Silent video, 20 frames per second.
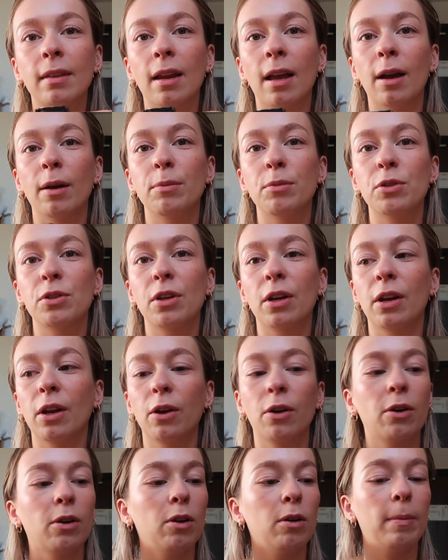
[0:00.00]
Now I'm just gonna
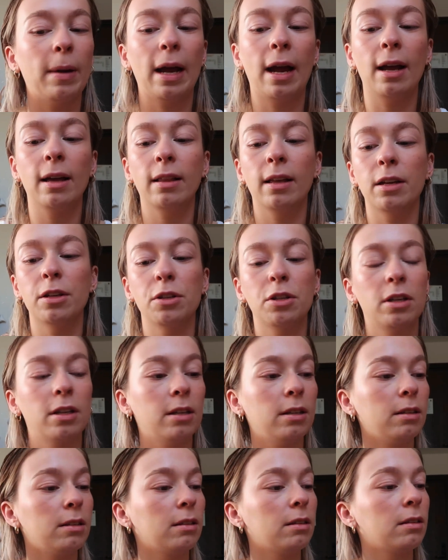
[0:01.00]
curl my
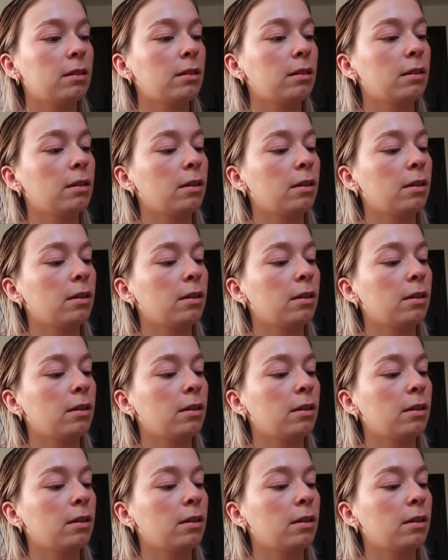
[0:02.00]
eyelashes.